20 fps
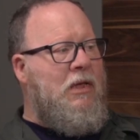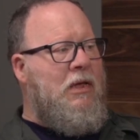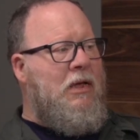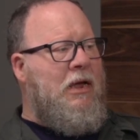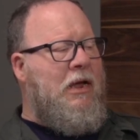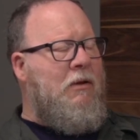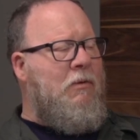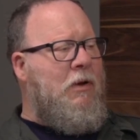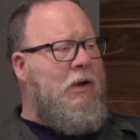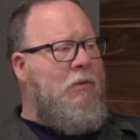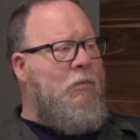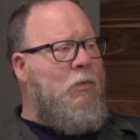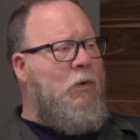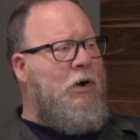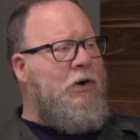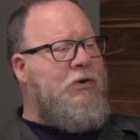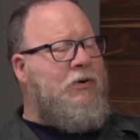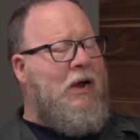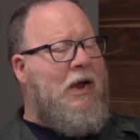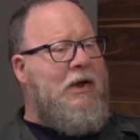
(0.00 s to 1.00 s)
And
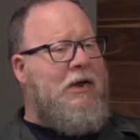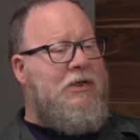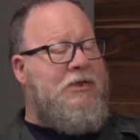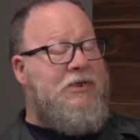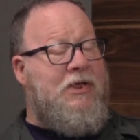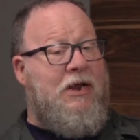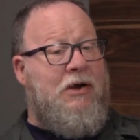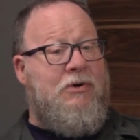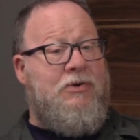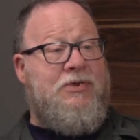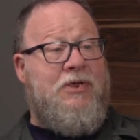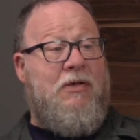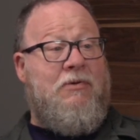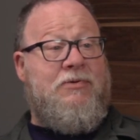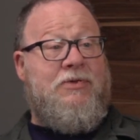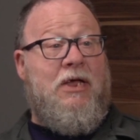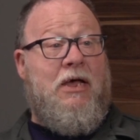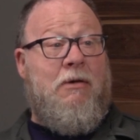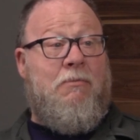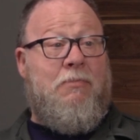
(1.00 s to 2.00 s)
we're trying to set
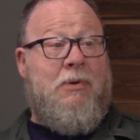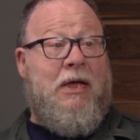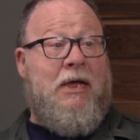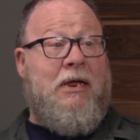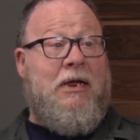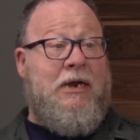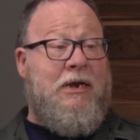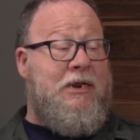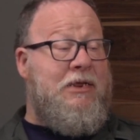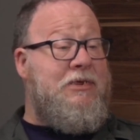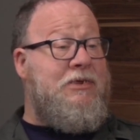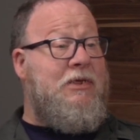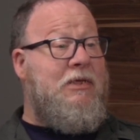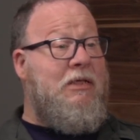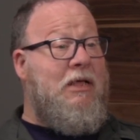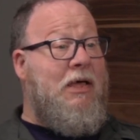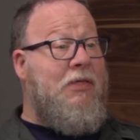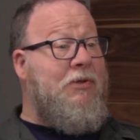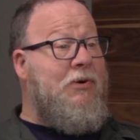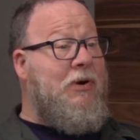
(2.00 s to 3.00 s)
ourselves up at EDC
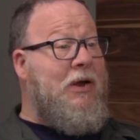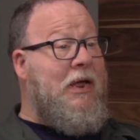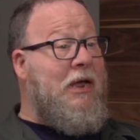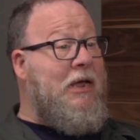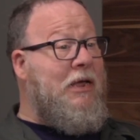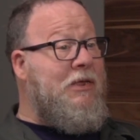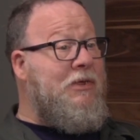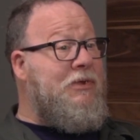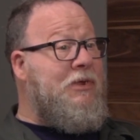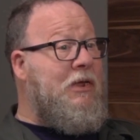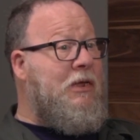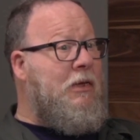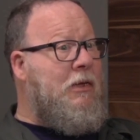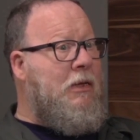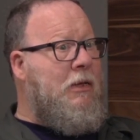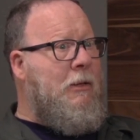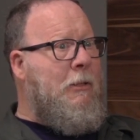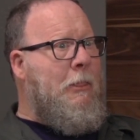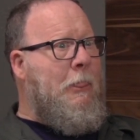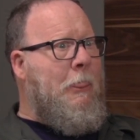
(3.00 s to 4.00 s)
Leather as
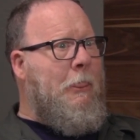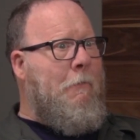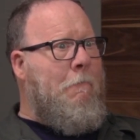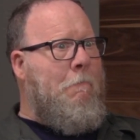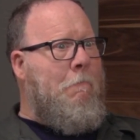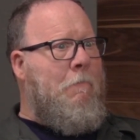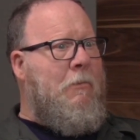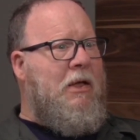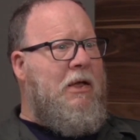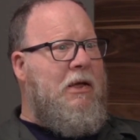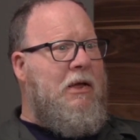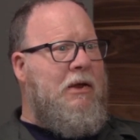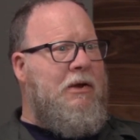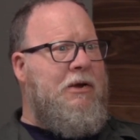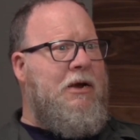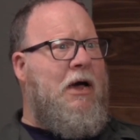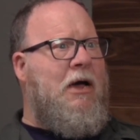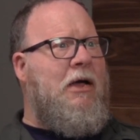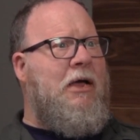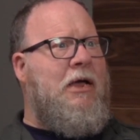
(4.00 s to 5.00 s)

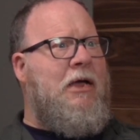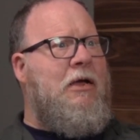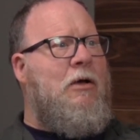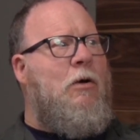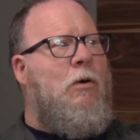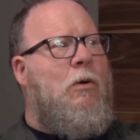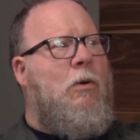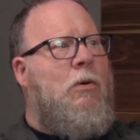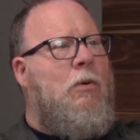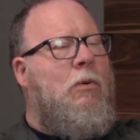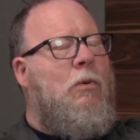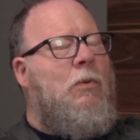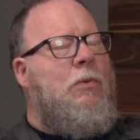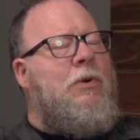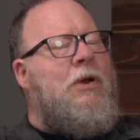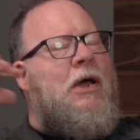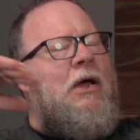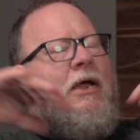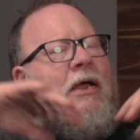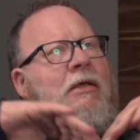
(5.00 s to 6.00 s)
not a
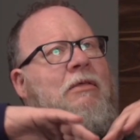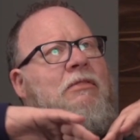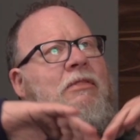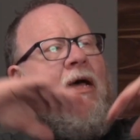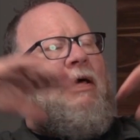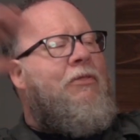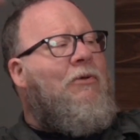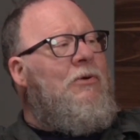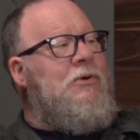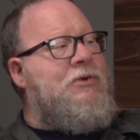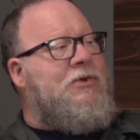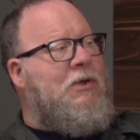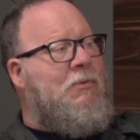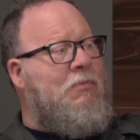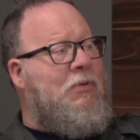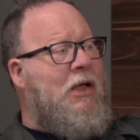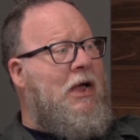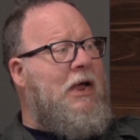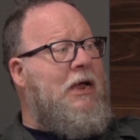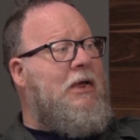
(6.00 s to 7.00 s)
leather
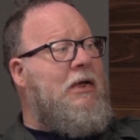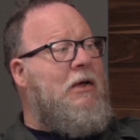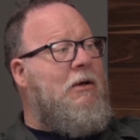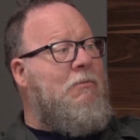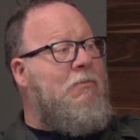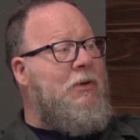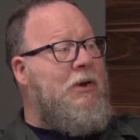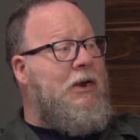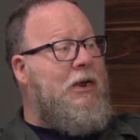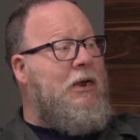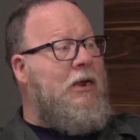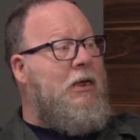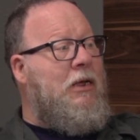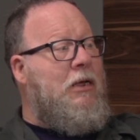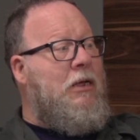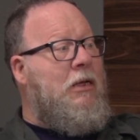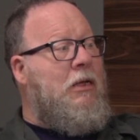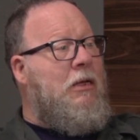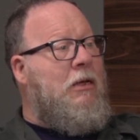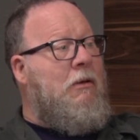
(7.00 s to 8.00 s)
supply company,
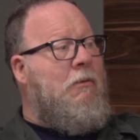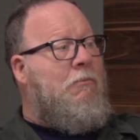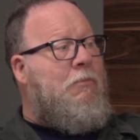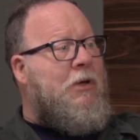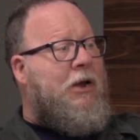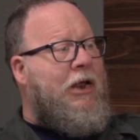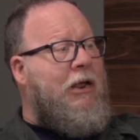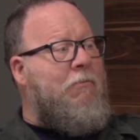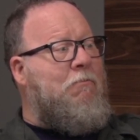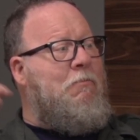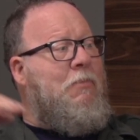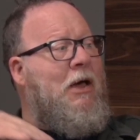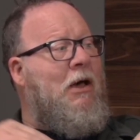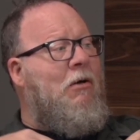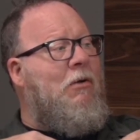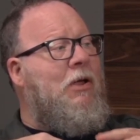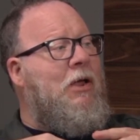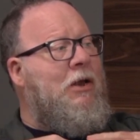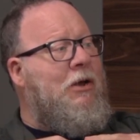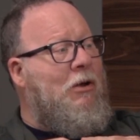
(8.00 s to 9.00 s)
but a
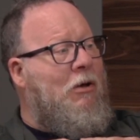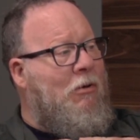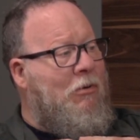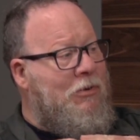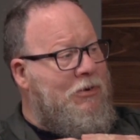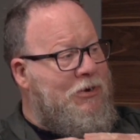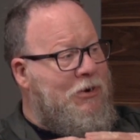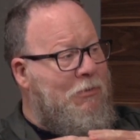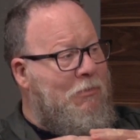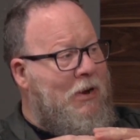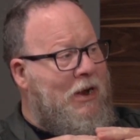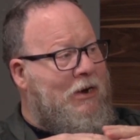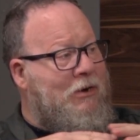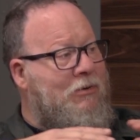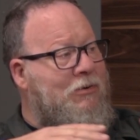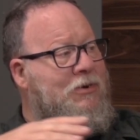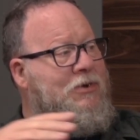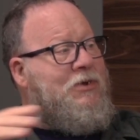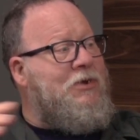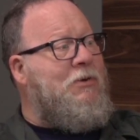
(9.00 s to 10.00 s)
belt and holster
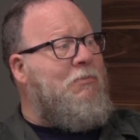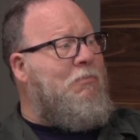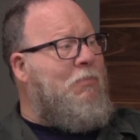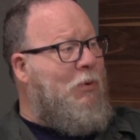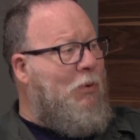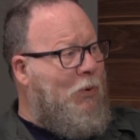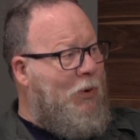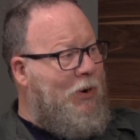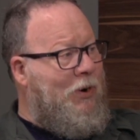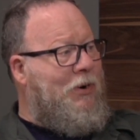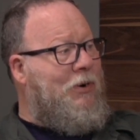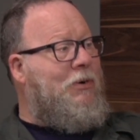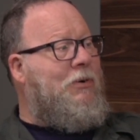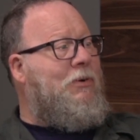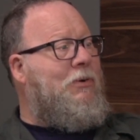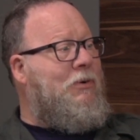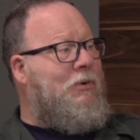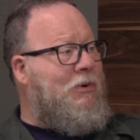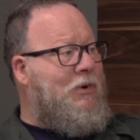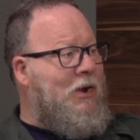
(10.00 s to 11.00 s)
maker support
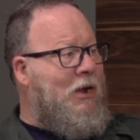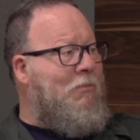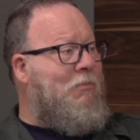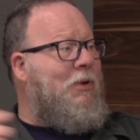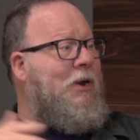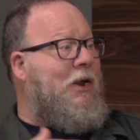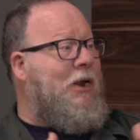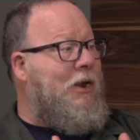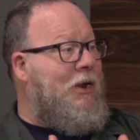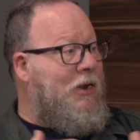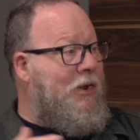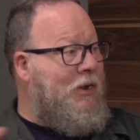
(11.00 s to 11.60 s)
company.